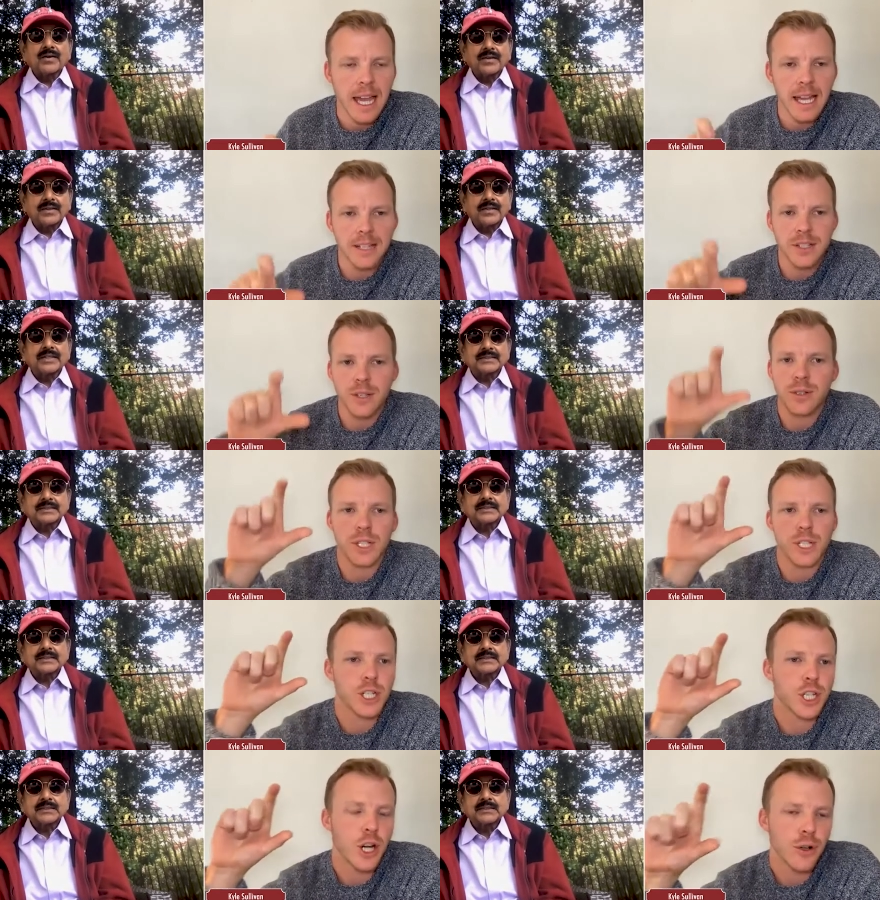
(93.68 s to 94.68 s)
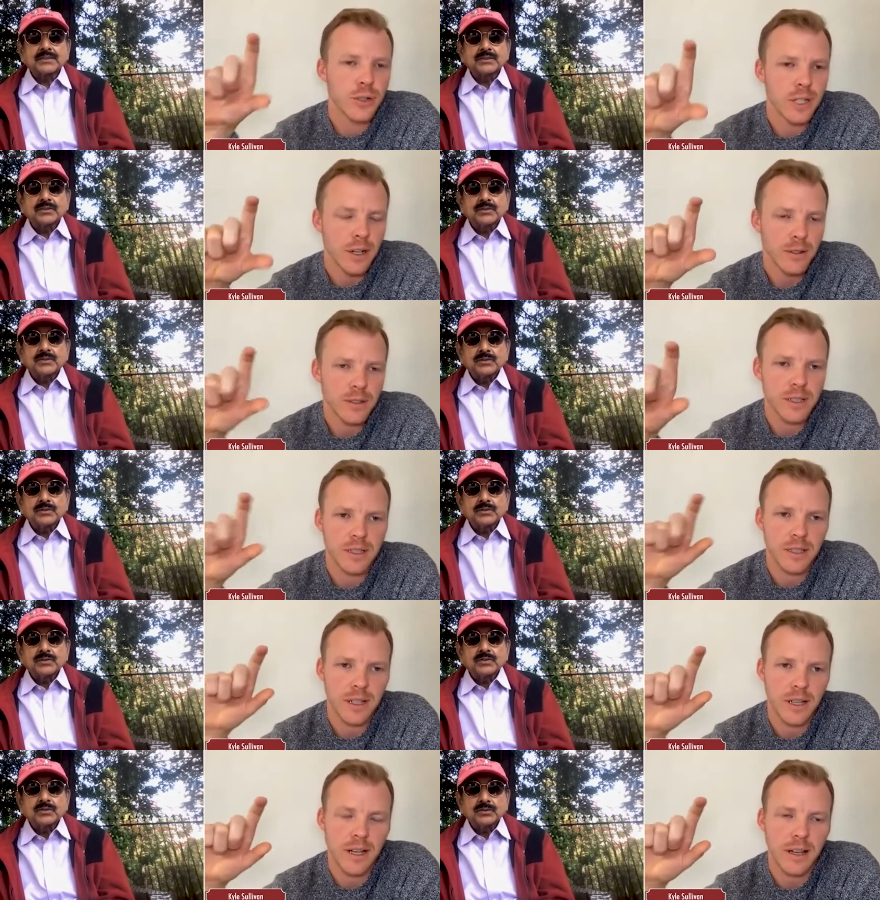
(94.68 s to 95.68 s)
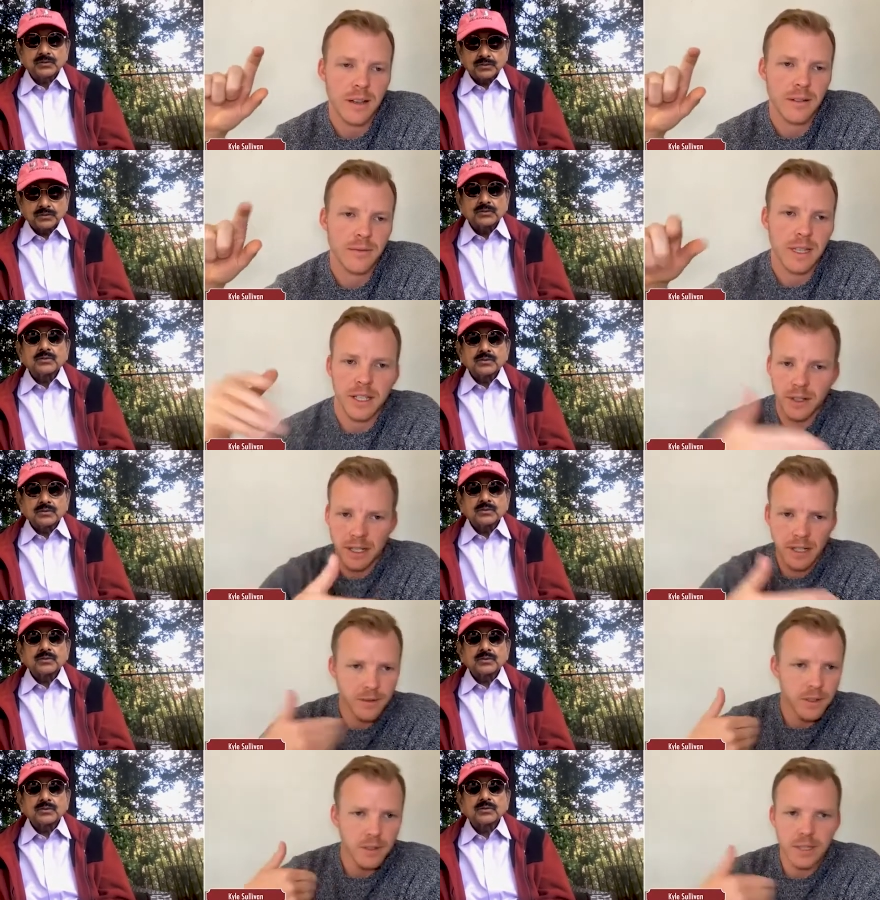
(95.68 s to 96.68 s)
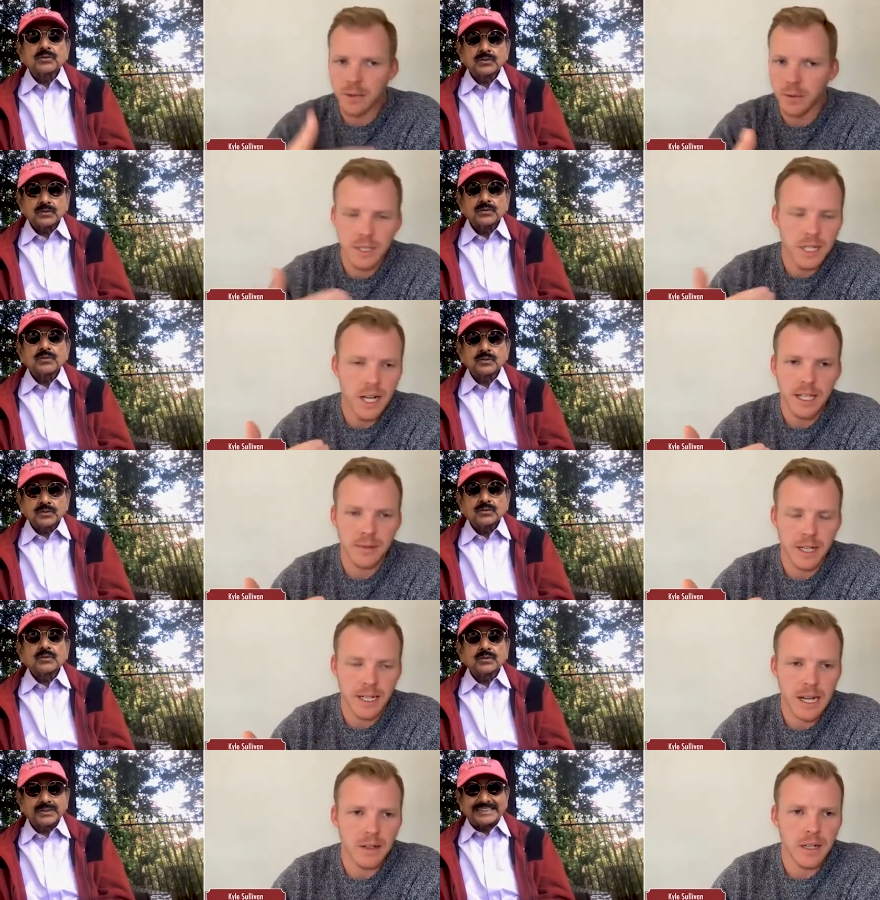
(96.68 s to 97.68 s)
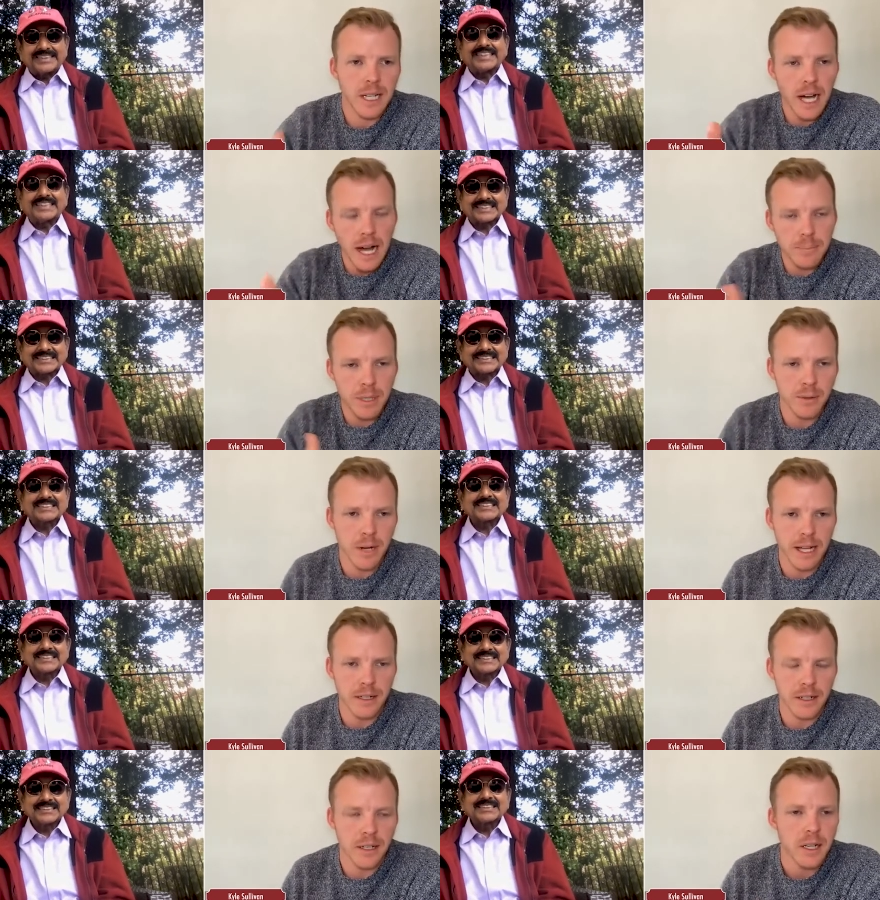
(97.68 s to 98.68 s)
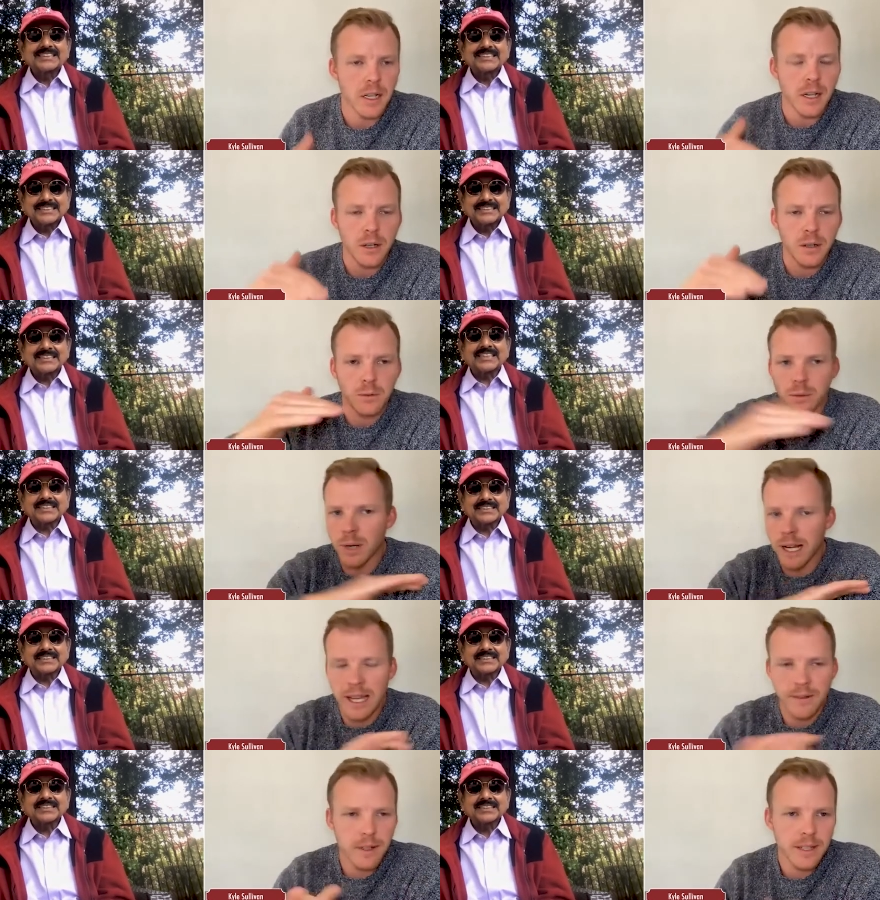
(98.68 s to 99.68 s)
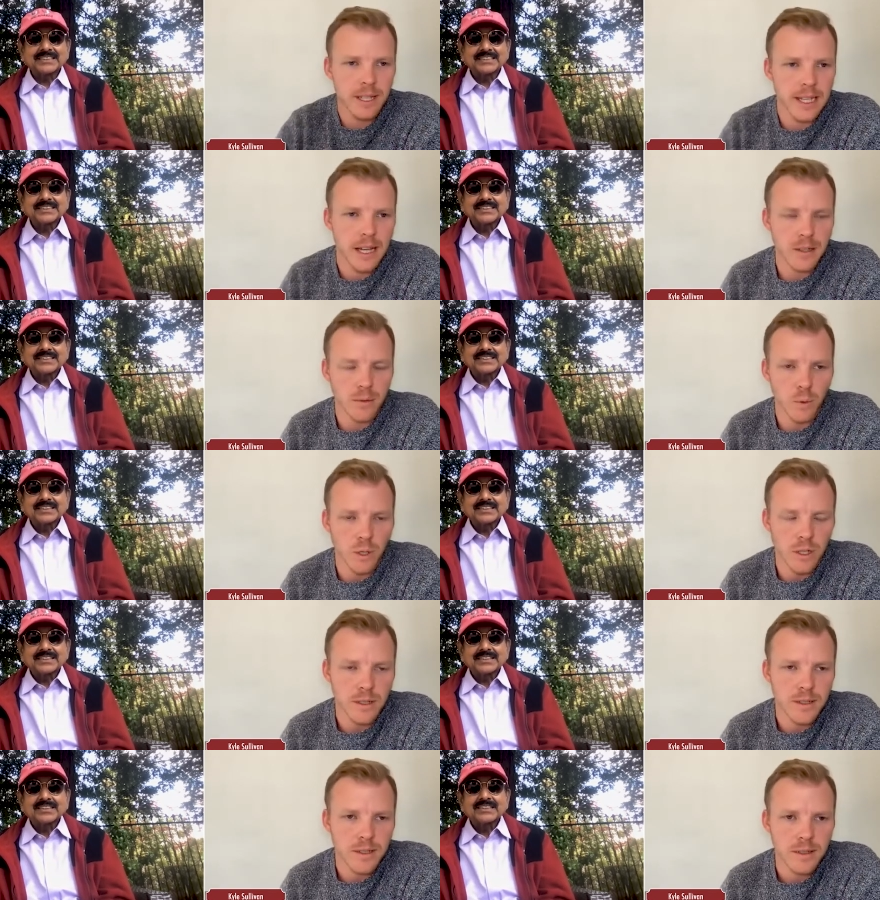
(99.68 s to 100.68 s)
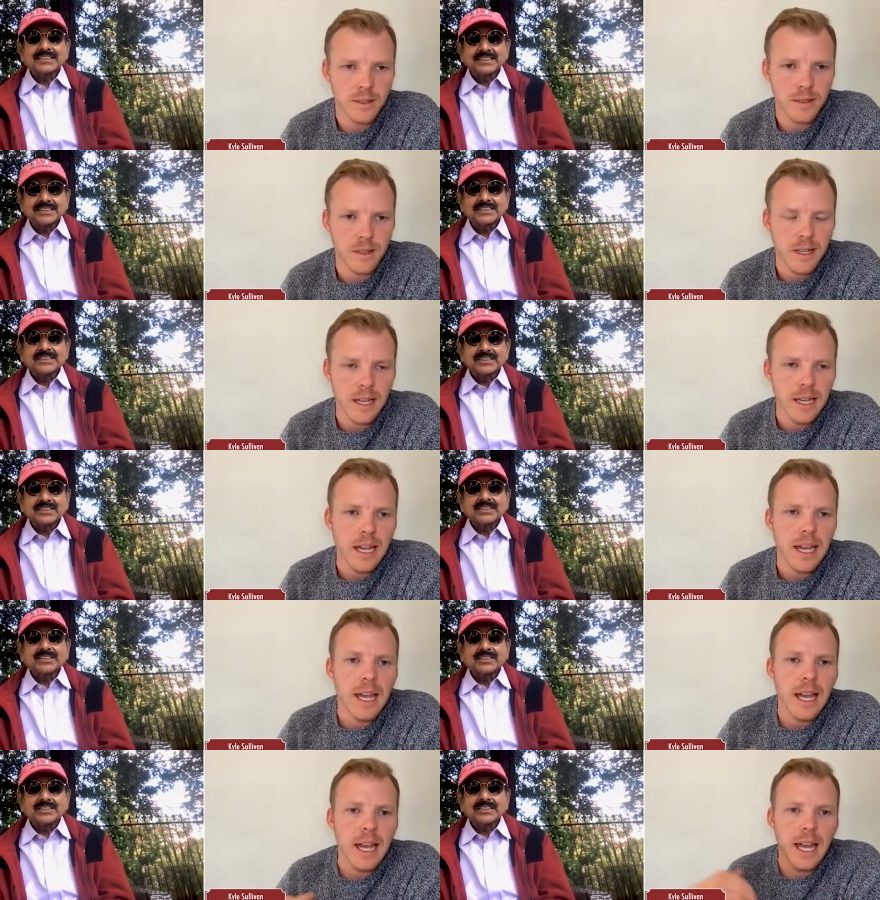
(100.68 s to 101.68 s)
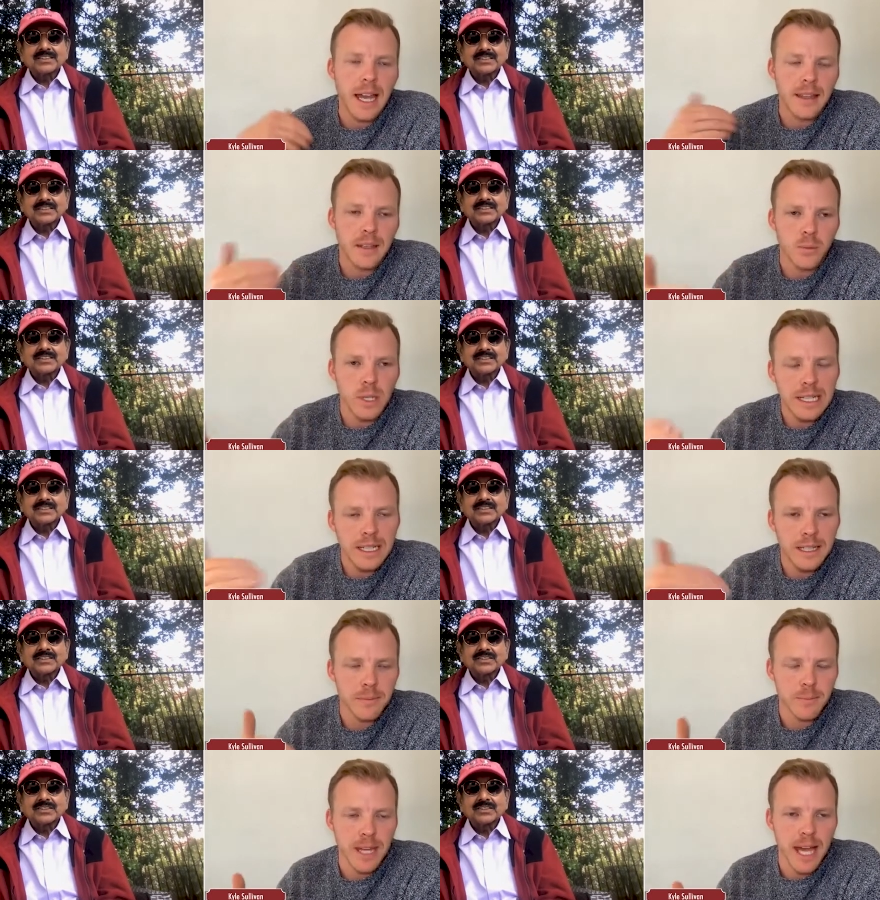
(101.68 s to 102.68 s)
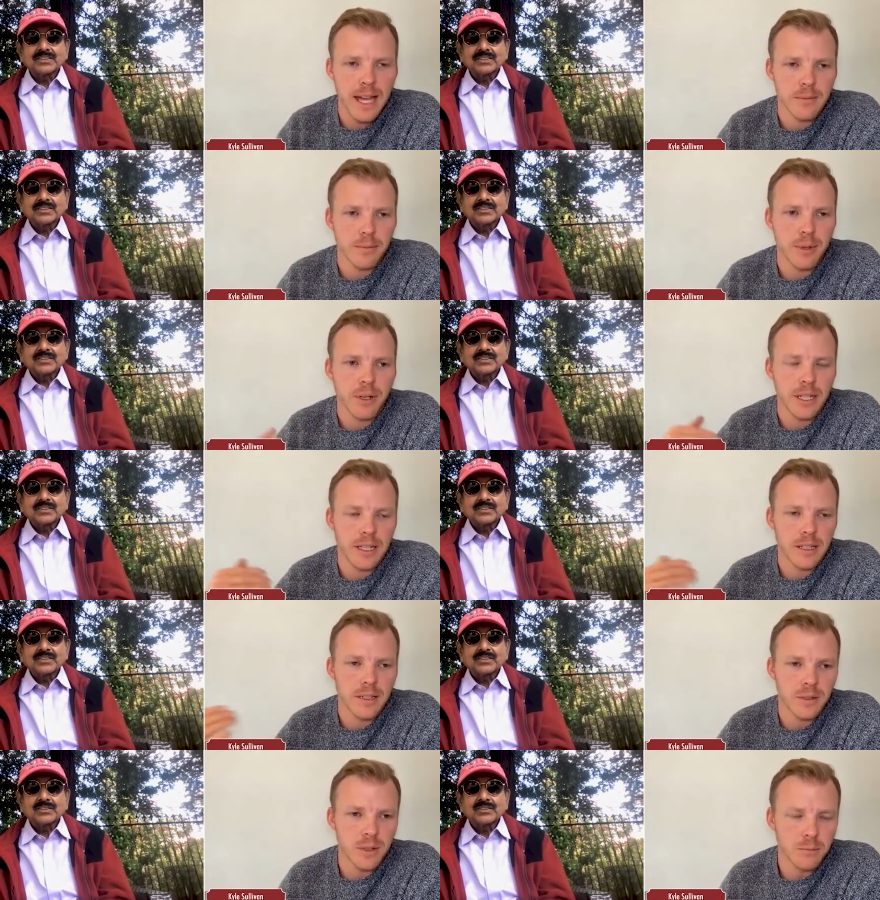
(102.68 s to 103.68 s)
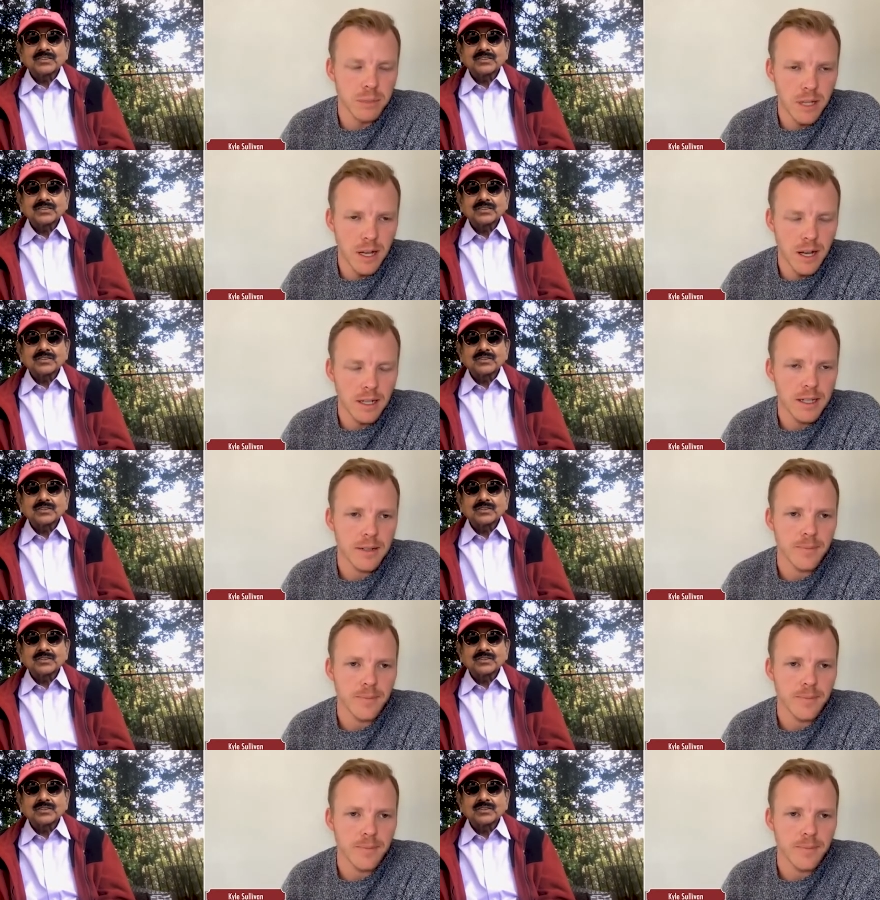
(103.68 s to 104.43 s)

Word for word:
Speaker 1: And so the show notes of, like, your interview, like we're talking right now, a copywriter will yes. write everything out in words. And then we clip that and put it into a blog,